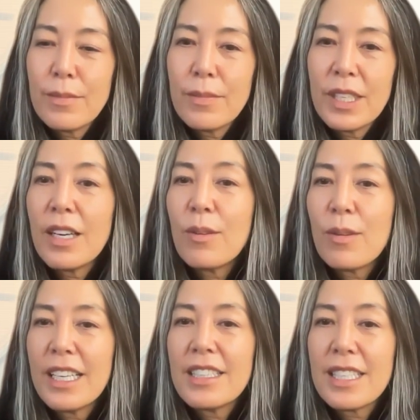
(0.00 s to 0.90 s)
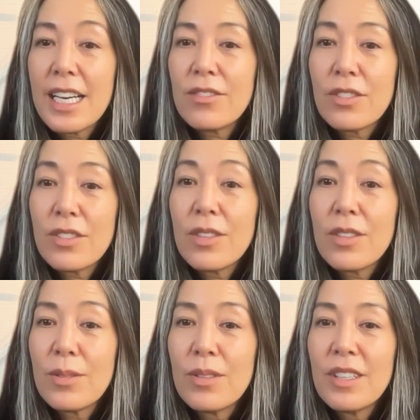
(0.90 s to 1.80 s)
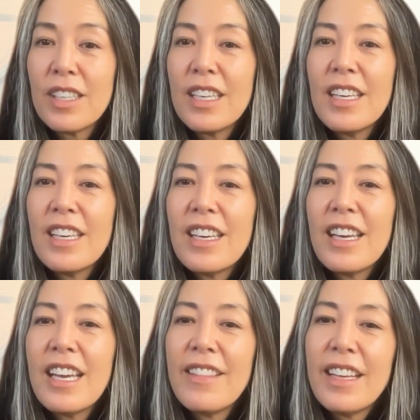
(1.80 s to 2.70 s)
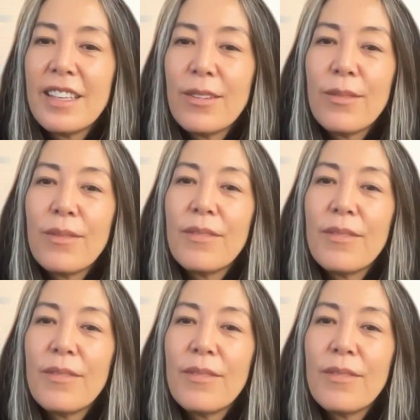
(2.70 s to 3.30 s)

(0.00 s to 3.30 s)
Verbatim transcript: become quite attached to, and that you,